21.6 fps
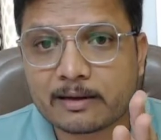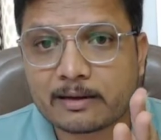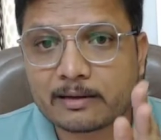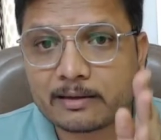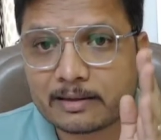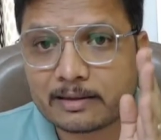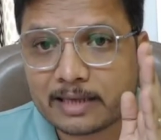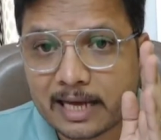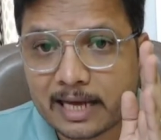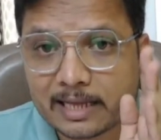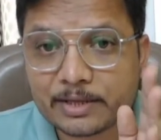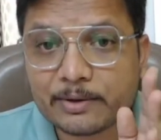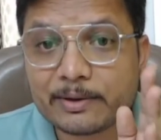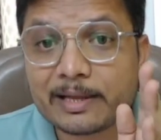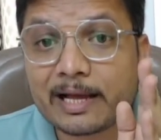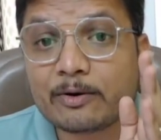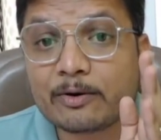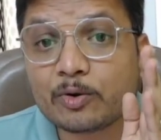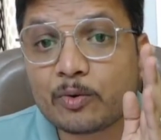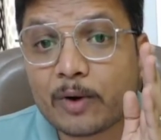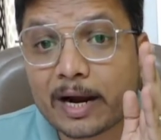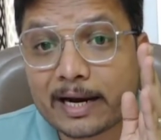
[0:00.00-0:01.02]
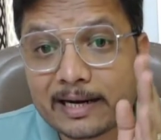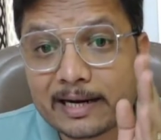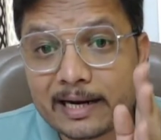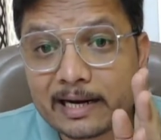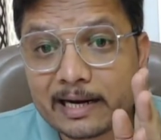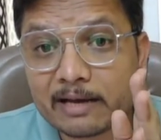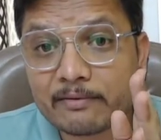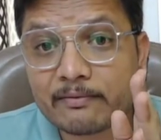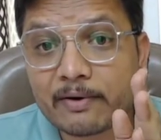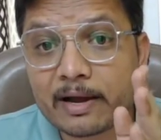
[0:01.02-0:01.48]
then you will have to
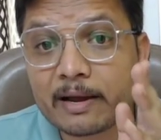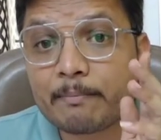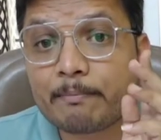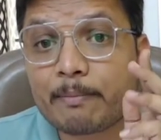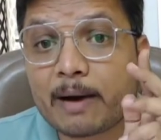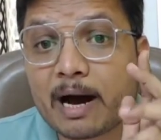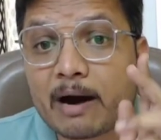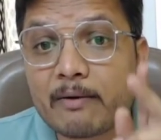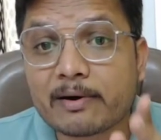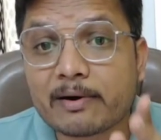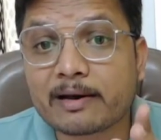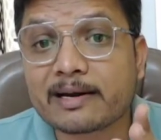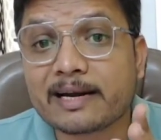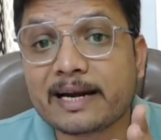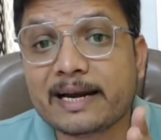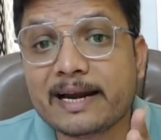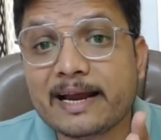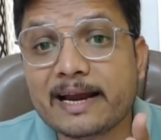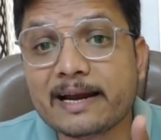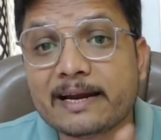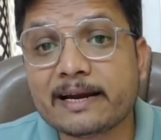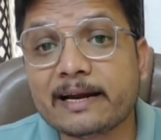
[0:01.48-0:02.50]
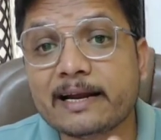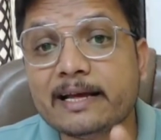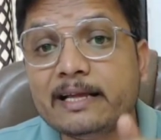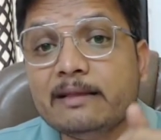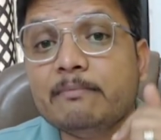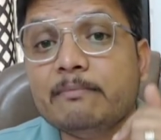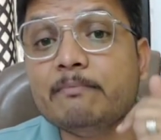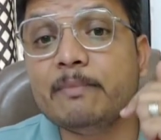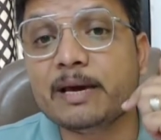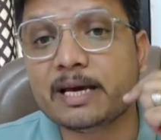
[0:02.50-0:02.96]
identify power radiated
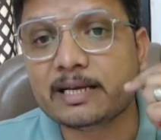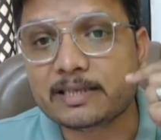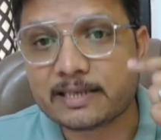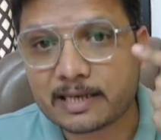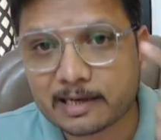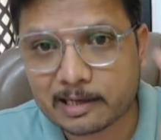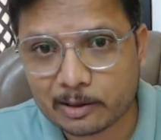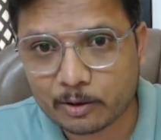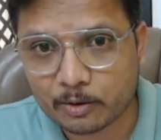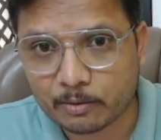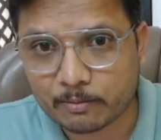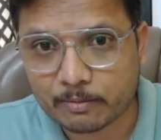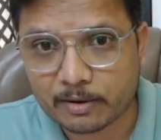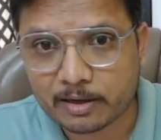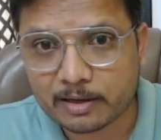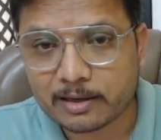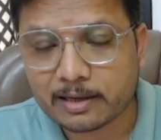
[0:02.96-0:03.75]
in major lobe.